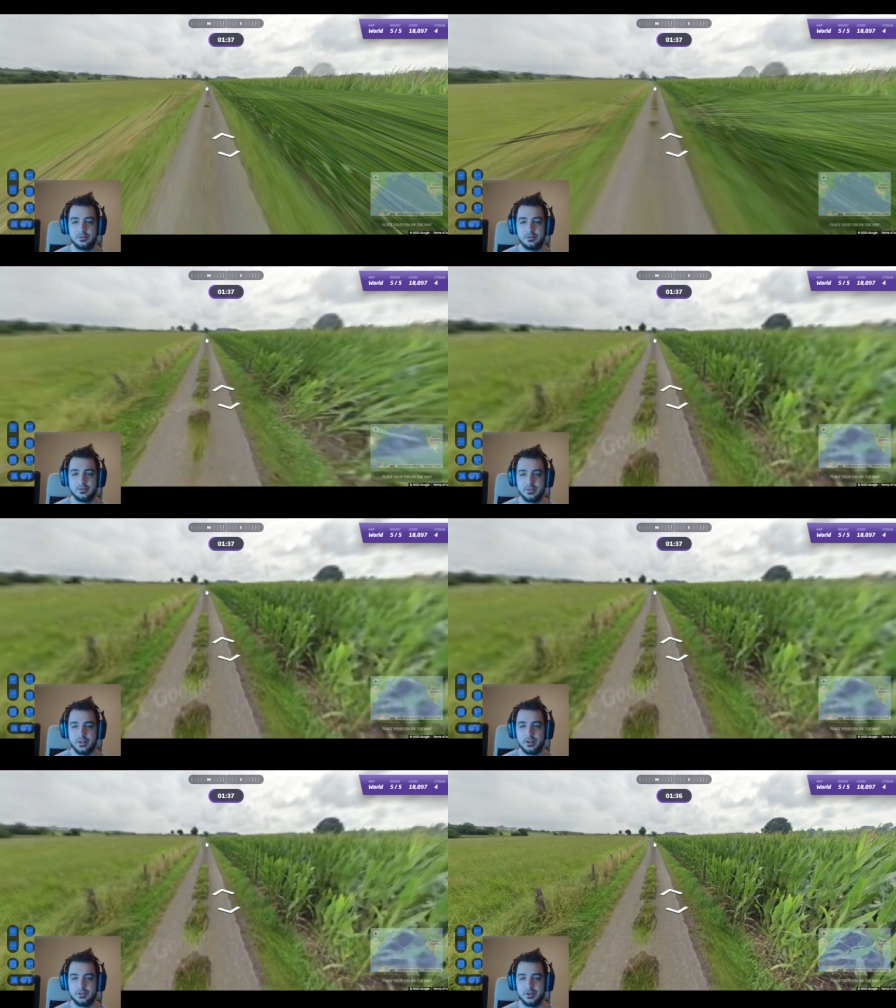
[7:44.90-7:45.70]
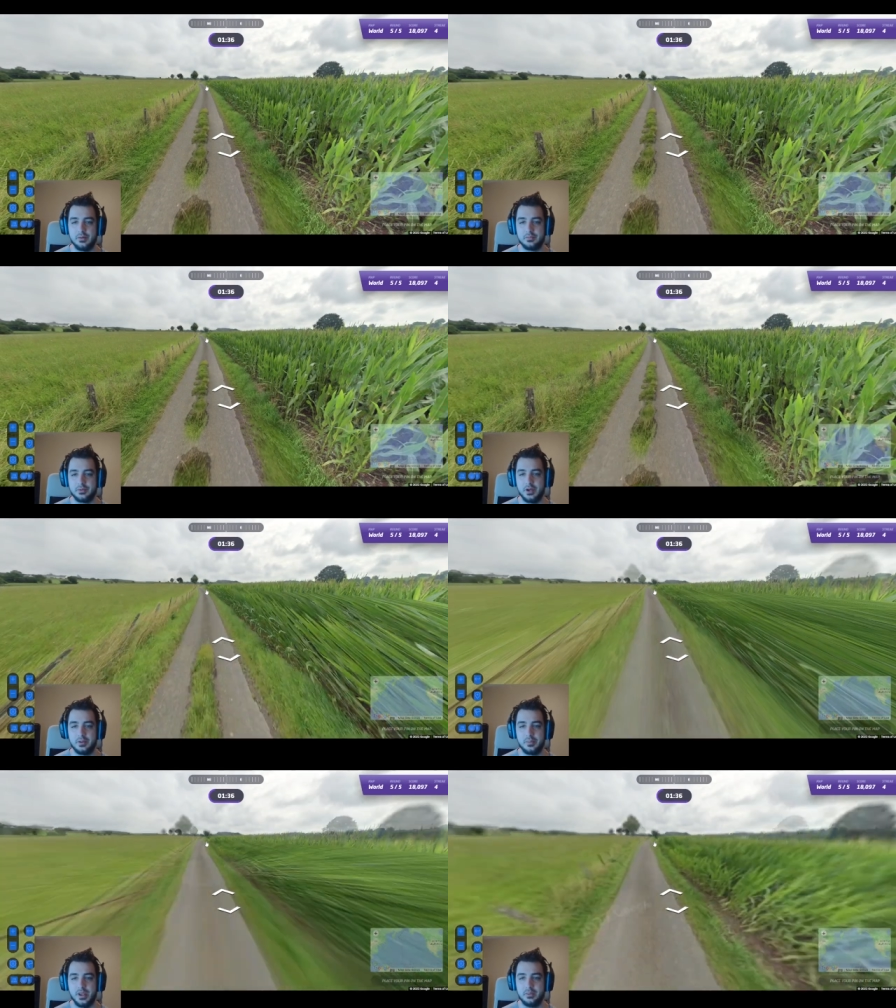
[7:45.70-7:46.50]
towards a country, I would
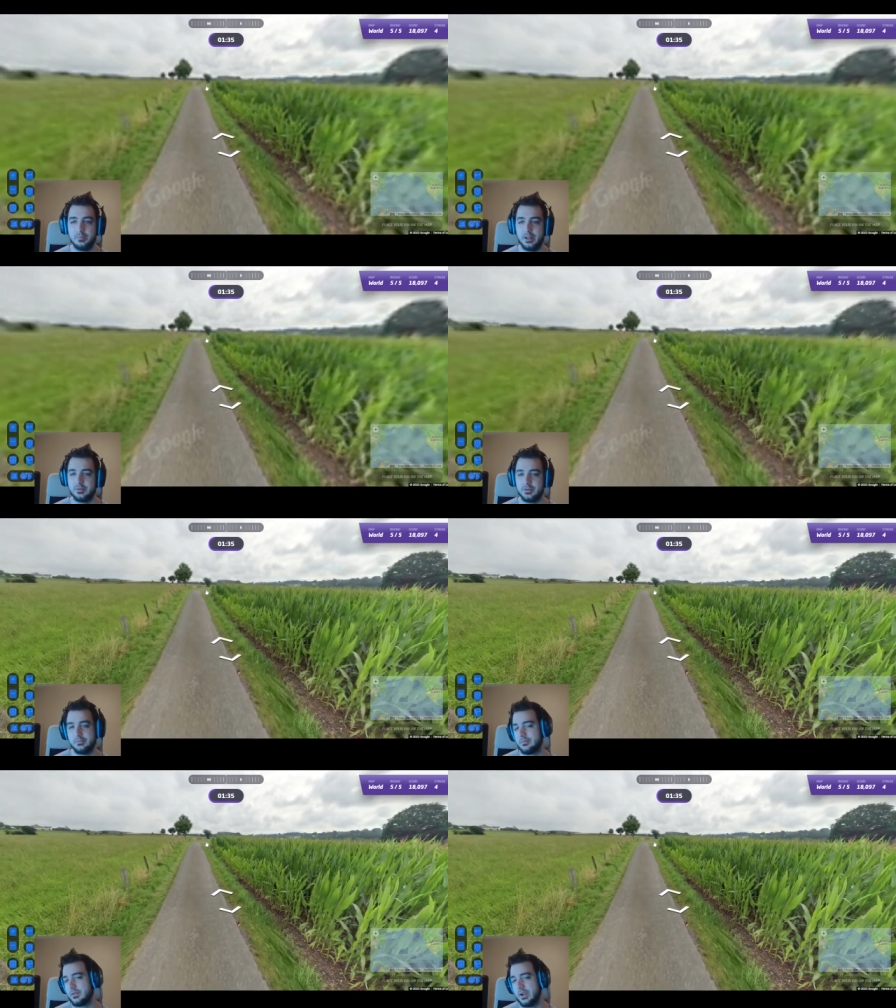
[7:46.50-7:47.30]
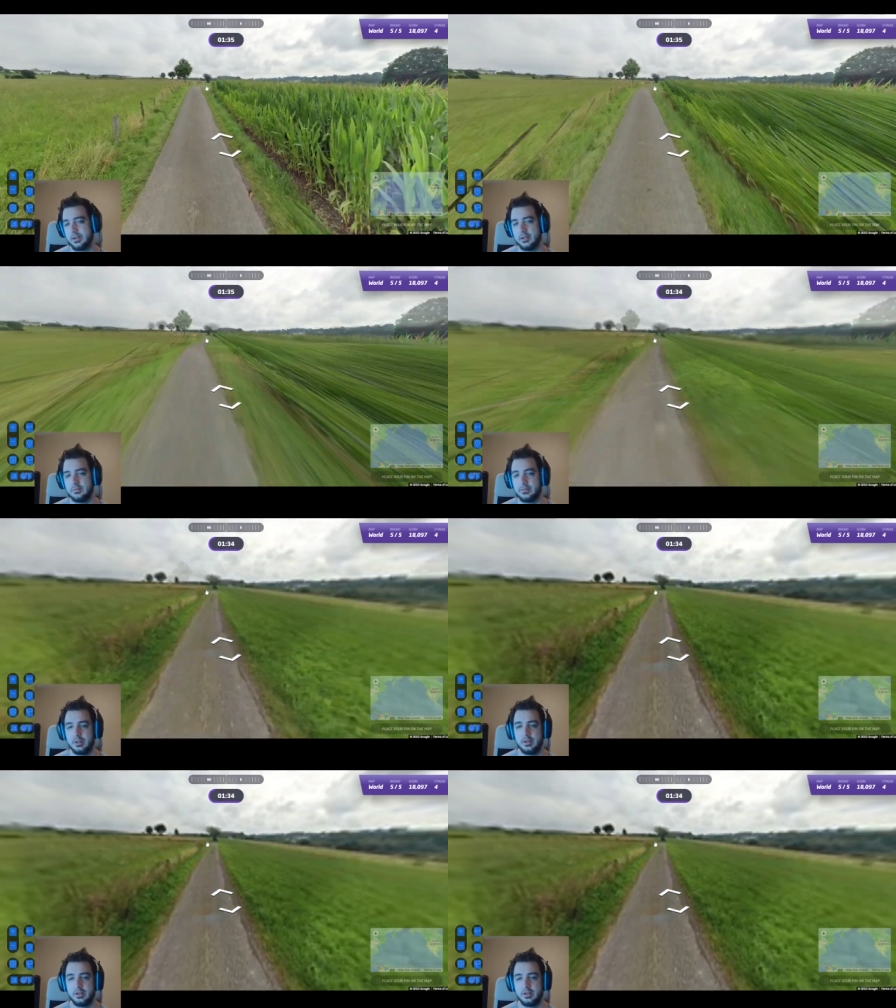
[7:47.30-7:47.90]
probably bet Belgium right now.